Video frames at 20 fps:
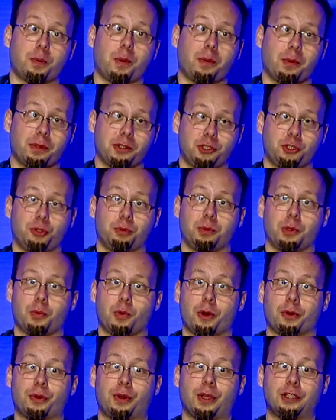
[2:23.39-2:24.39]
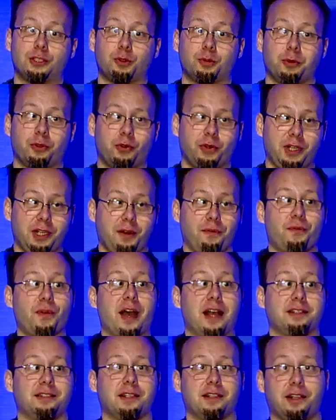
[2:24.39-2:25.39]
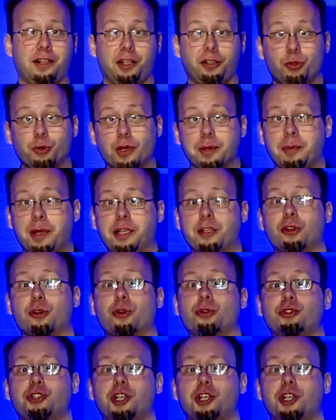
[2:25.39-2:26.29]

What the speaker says: we will assume you want things to be really fast, and then you can make your own